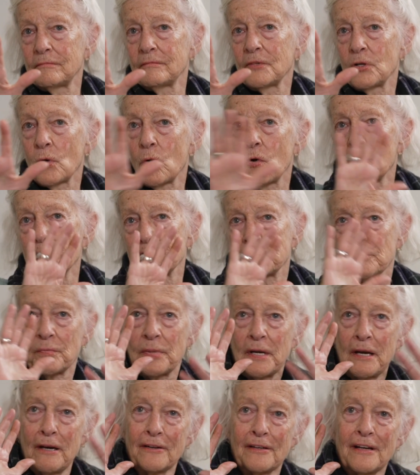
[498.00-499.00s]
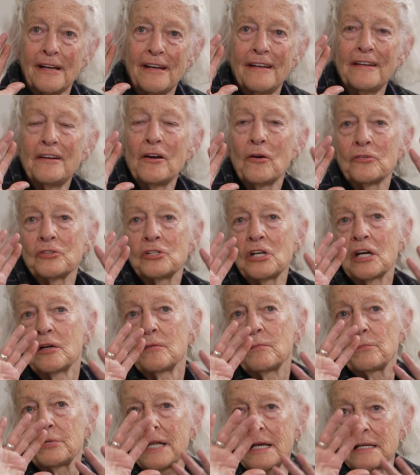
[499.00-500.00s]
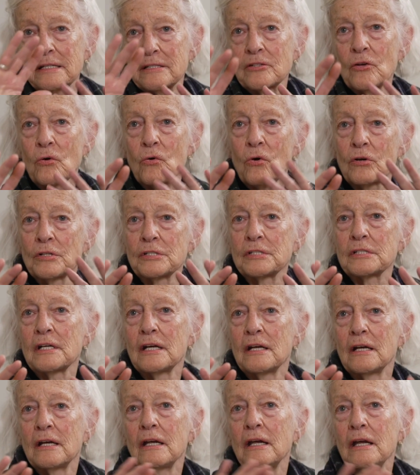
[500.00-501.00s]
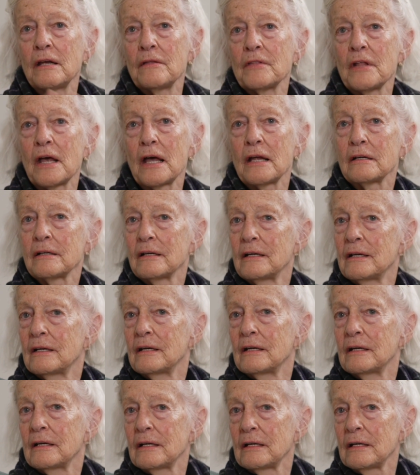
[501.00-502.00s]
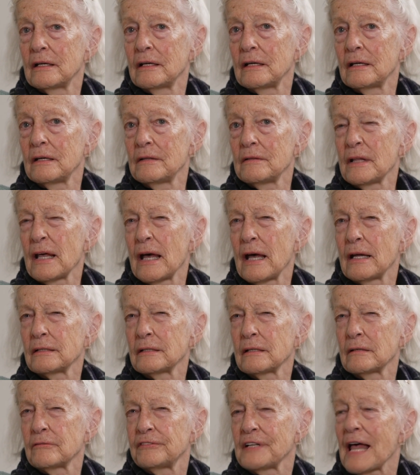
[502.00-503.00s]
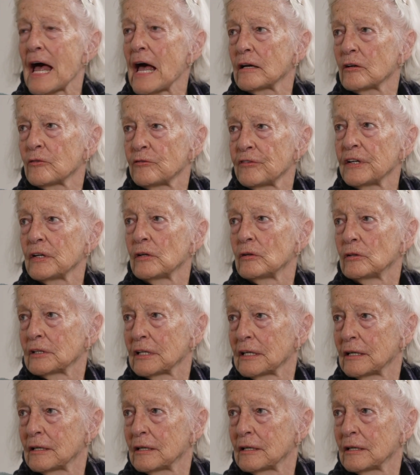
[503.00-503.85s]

the horse appears, she can place the horse in that flat field.